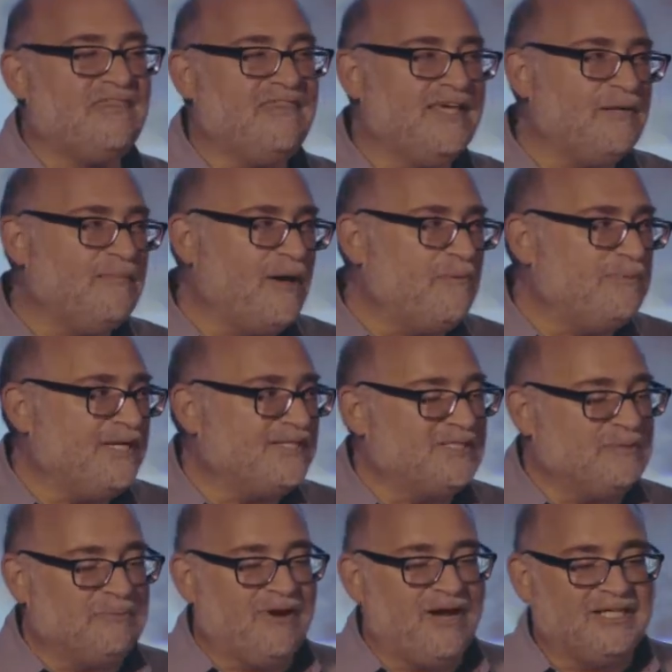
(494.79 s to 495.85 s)
the thing about
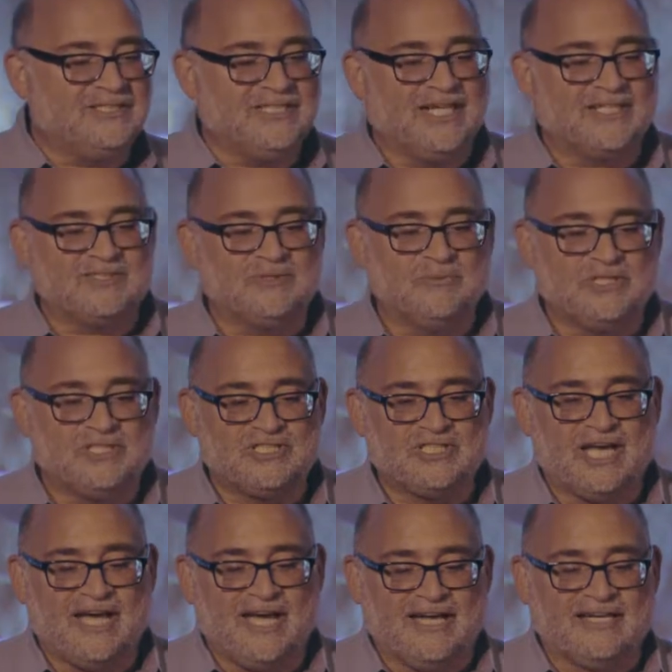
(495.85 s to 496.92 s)
Pixie Project, which
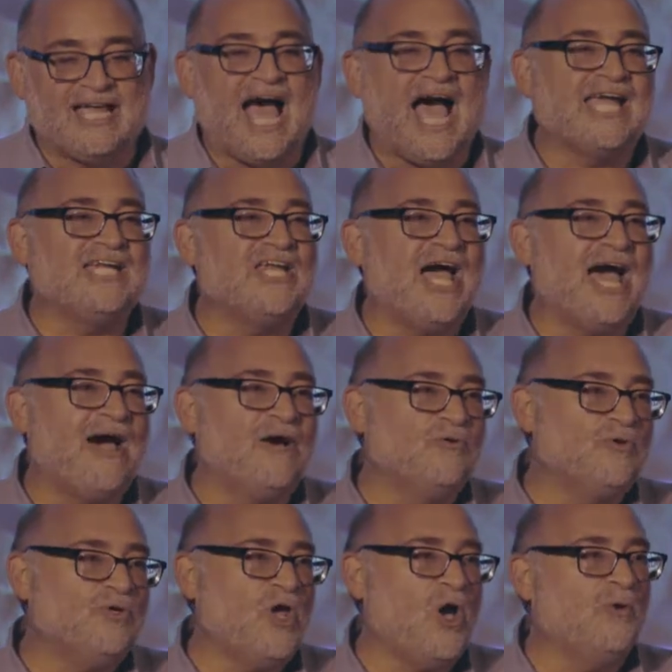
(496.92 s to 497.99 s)
I now
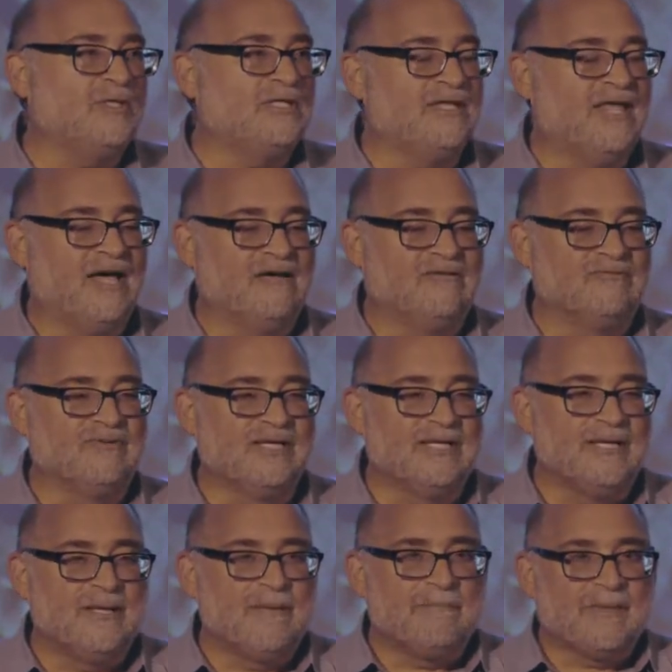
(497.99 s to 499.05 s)
know and love
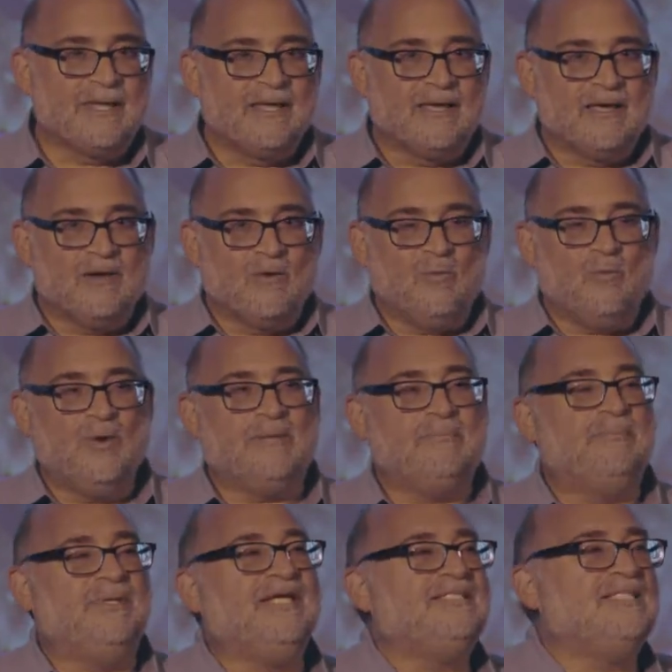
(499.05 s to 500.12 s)
when
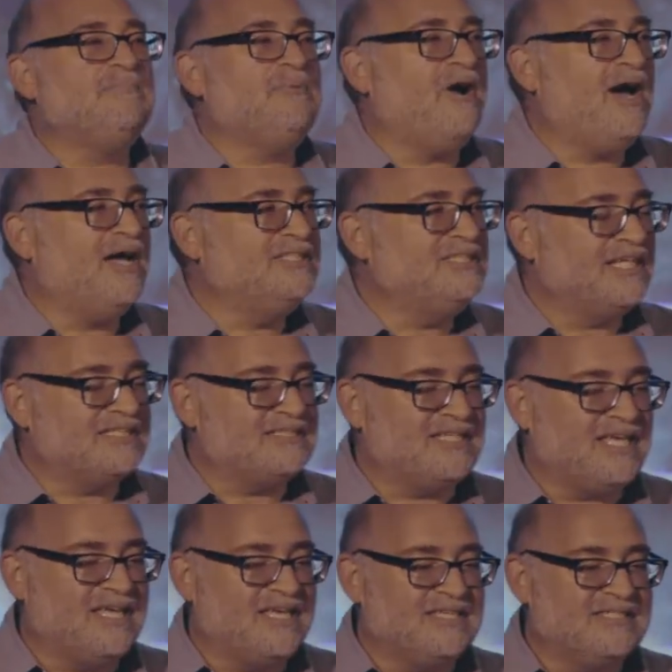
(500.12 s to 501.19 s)
Pixie Project
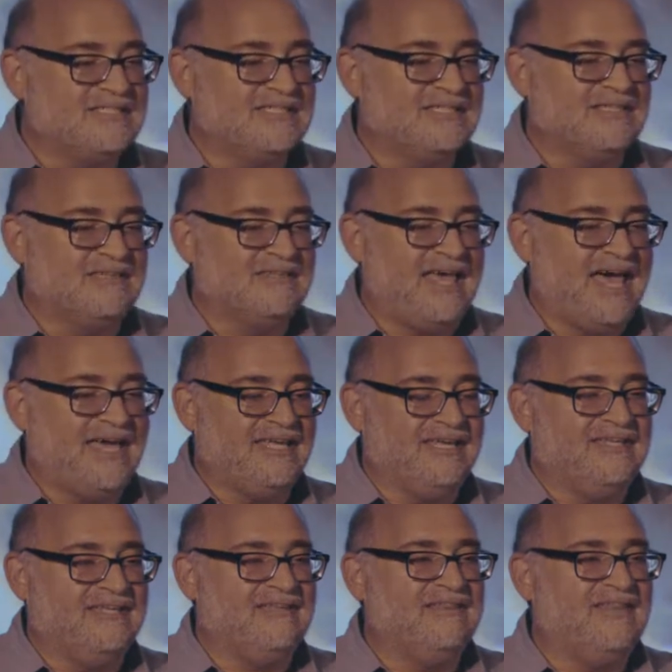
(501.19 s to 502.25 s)
says that
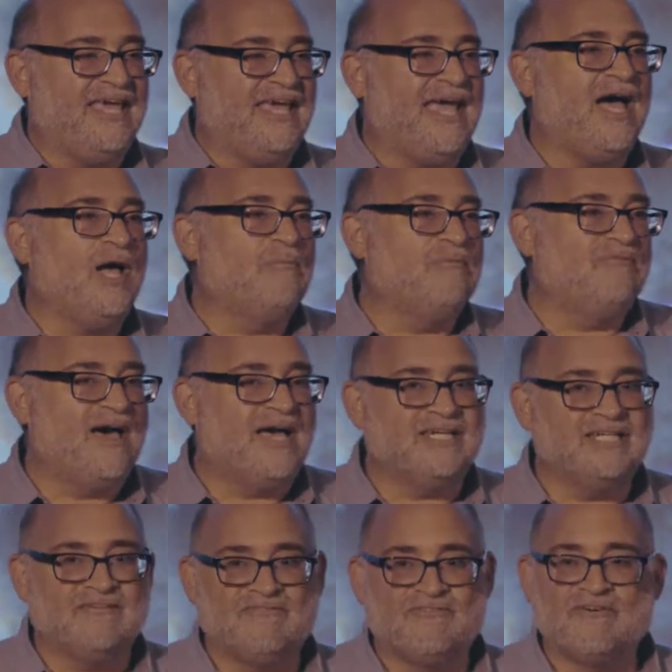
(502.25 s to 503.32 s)
they help
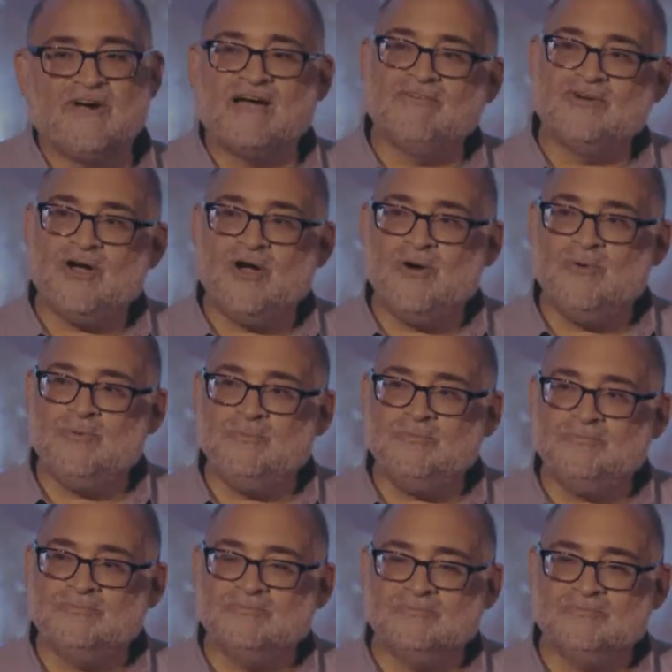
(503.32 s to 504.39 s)
find a forever home,